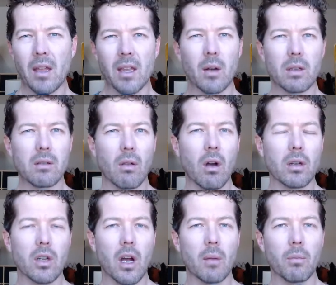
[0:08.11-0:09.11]
Now, as
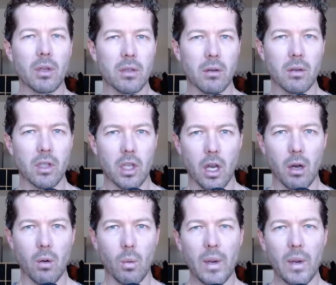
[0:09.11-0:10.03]
longtime listeners know,